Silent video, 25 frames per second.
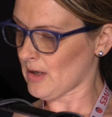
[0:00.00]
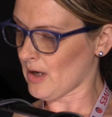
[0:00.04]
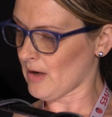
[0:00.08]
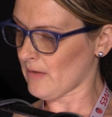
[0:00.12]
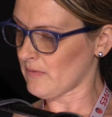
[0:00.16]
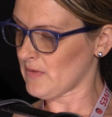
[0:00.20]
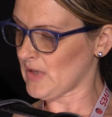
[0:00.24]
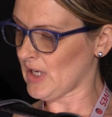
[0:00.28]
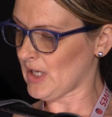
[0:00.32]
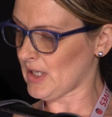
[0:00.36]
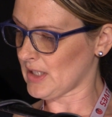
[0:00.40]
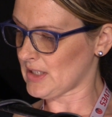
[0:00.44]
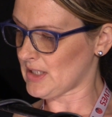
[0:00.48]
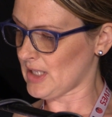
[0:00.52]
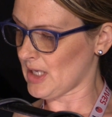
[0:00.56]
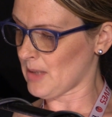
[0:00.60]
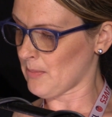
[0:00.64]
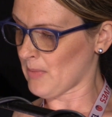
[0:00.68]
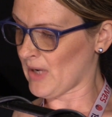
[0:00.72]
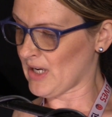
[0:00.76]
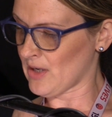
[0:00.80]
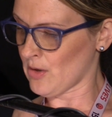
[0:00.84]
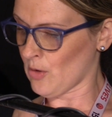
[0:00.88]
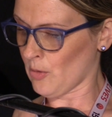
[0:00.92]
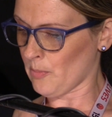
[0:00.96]
of
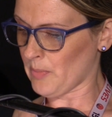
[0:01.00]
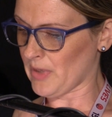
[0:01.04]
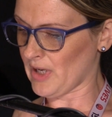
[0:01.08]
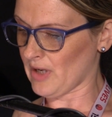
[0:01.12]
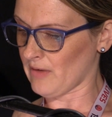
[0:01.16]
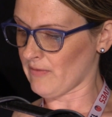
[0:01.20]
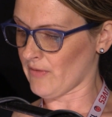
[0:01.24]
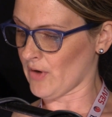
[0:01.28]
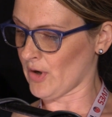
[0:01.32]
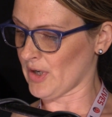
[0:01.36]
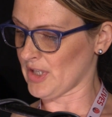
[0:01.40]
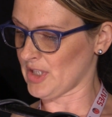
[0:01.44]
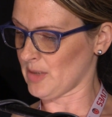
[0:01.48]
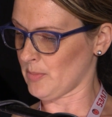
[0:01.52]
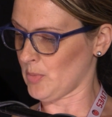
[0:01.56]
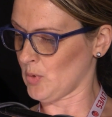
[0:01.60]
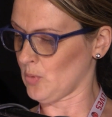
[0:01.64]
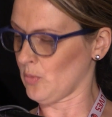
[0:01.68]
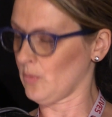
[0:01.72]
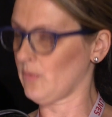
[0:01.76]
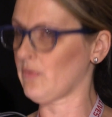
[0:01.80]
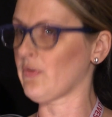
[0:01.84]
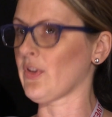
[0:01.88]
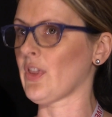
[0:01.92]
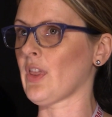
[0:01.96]
nicotine may not be
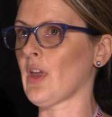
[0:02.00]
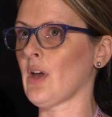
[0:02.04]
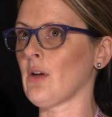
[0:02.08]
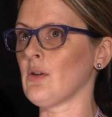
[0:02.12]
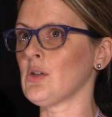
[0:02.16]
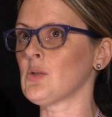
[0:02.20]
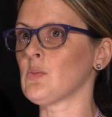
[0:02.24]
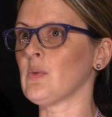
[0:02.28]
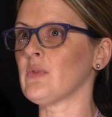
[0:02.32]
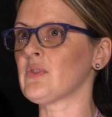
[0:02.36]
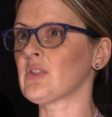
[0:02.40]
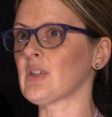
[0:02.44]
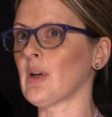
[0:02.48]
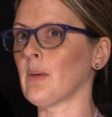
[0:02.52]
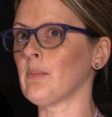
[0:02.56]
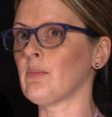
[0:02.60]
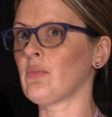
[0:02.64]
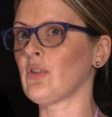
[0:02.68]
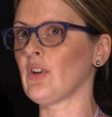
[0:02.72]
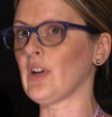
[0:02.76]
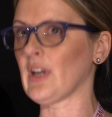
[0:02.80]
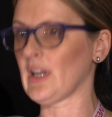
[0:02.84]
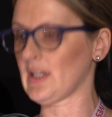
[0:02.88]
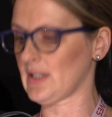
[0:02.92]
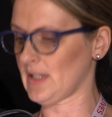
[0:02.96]
advisable for those with
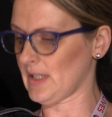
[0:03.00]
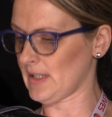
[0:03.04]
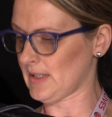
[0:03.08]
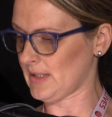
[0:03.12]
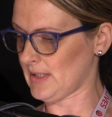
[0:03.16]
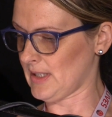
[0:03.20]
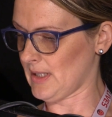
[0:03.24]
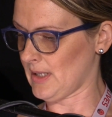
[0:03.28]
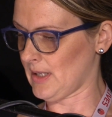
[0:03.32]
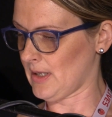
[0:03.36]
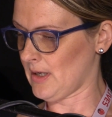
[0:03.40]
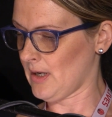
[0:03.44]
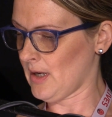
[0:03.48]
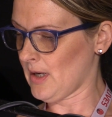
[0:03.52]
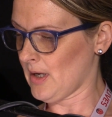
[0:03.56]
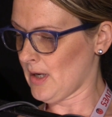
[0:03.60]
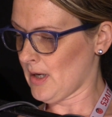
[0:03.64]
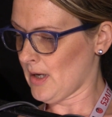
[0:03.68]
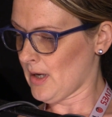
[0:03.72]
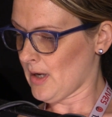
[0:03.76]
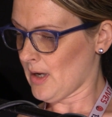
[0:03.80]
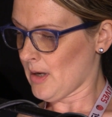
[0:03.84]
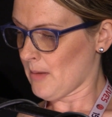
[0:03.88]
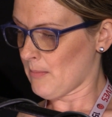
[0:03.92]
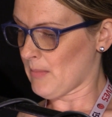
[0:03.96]
some pre-existing
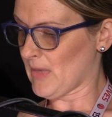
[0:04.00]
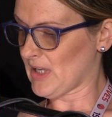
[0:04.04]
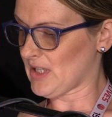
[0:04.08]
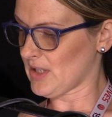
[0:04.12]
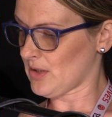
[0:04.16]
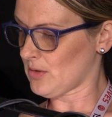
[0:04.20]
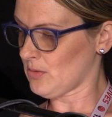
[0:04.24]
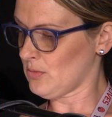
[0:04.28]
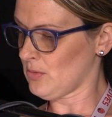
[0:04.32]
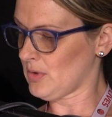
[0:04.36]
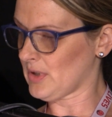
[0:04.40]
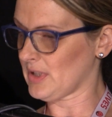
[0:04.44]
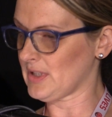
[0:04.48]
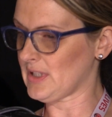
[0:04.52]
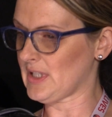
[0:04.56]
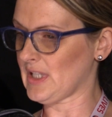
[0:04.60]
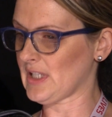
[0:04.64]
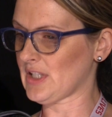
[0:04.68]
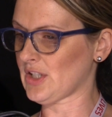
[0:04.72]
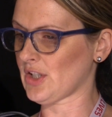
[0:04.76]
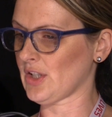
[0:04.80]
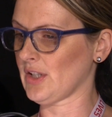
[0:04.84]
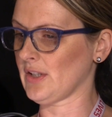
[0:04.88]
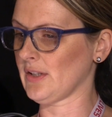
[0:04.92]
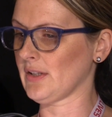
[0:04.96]
medical
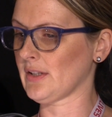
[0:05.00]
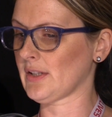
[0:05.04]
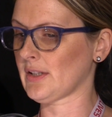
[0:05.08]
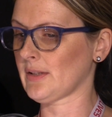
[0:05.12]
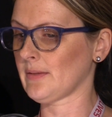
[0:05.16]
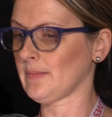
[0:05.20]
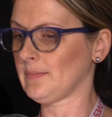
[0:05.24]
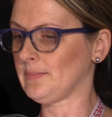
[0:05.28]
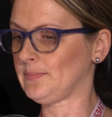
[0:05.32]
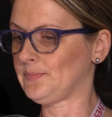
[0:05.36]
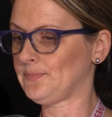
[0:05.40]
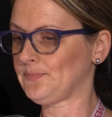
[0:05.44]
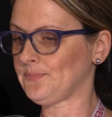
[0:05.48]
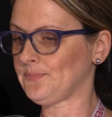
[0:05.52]
conditions.